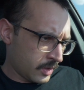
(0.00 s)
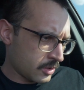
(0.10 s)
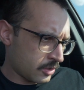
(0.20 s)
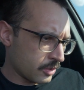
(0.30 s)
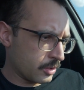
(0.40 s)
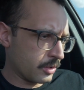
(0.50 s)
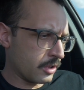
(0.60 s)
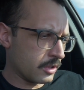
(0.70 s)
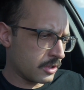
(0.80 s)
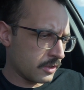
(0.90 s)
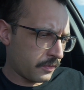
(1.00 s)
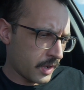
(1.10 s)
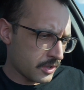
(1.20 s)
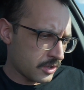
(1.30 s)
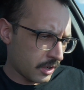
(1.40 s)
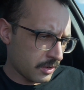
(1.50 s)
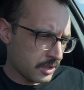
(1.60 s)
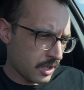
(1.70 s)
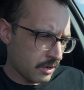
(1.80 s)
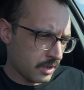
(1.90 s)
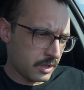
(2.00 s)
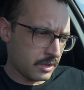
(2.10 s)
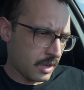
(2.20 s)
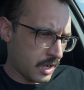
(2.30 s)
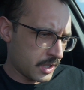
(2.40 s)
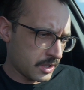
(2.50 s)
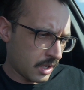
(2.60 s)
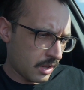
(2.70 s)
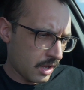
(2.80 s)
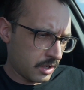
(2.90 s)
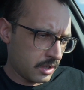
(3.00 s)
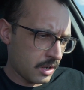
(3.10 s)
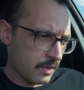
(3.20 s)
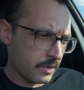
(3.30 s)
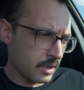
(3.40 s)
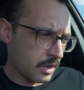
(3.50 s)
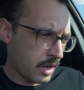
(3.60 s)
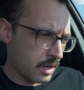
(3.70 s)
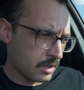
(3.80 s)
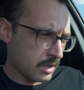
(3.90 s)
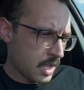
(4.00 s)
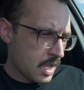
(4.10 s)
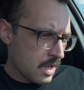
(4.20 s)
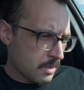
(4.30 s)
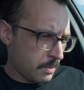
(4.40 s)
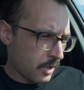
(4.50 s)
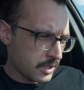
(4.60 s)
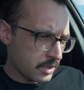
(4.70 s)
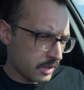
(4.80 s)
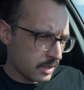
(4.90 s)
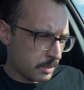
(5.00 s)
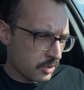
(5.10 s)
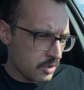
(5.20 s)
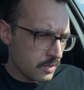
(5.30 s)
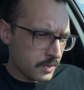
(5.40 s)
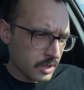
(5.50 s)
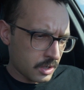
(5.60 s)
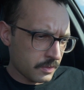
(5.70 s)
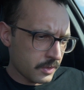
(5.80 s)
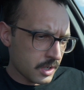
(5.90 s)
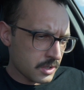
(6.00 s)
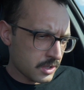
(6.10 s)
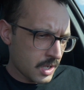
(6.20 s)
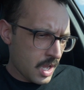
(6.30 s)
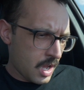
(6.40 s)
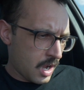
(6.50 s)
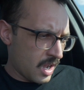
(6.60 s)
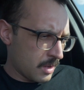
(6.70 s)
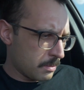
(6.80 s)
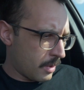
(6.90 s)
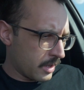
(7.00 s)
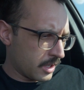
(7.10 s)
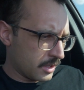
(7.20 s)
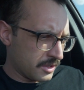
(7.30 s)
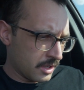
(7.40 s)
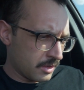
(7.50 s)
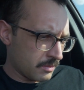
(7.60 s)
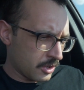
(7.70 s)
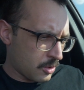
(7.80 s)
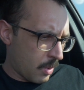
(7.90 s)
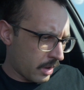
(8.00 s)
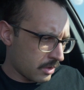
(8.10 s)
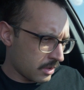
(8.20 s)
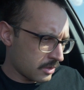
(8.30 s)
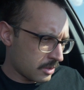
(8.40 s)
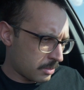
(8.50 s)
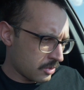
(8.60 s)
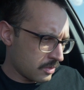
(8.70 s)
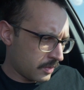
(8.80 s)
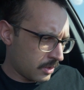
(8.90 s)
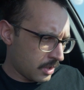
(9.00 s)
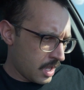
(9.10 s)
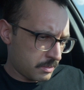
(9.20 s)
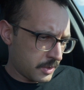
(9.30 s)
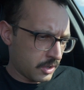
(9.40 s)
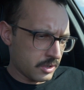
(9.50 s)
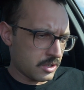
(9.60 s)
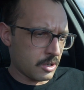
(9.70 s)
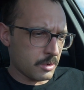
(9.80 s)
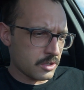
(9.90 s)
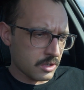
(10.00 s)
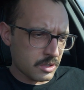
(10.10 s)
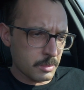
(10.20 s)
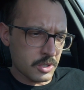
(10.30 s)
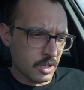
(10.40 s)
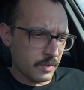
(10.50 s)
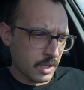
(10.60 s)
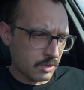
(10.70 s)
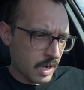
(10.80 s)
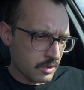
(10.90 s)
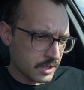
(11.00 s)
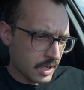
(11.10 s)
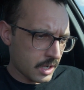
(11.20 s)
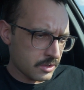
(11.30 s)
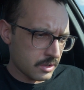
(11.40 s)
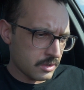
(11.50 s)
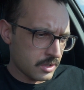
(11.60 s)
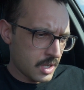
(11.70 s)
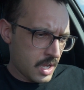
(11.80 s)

So the defense secretary said that he never personally approved of this, but it didn't require his approval because they were just observing crowd sizes